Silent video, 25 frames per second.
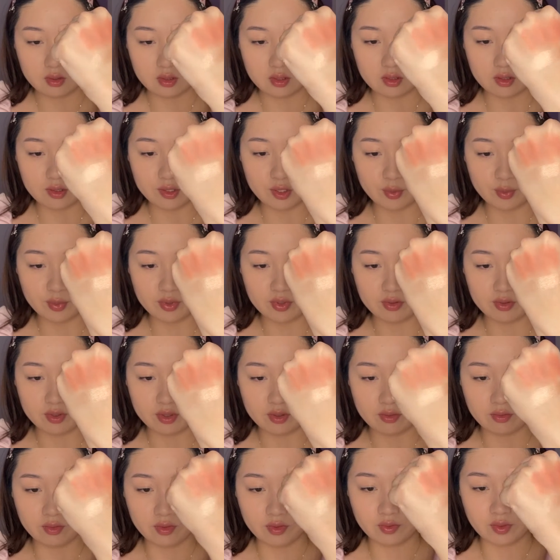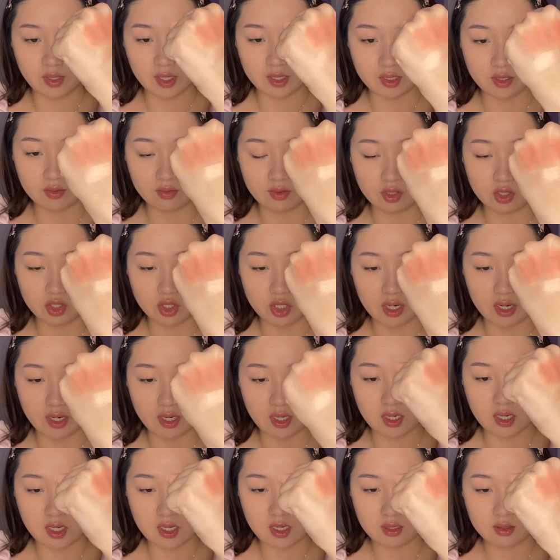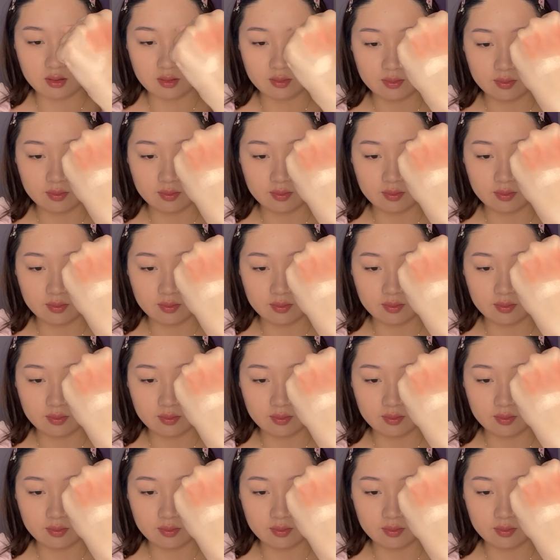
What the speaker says: it's super reflective and shiny.